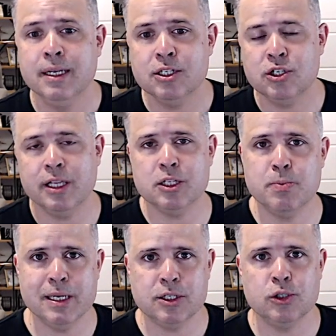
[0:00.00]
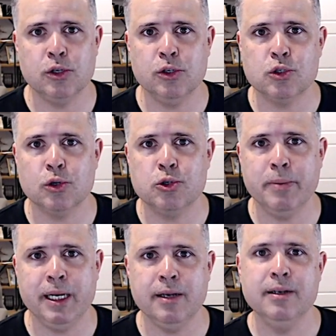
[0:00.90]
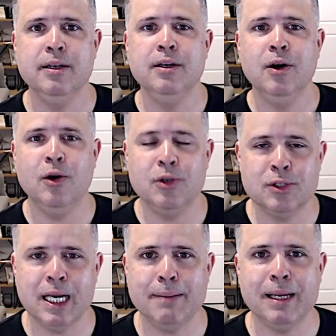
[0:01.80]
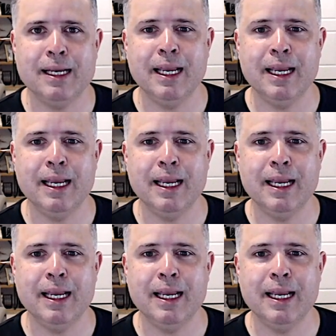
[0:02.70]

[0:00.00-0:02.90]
Share this message on your social media, on your timeline,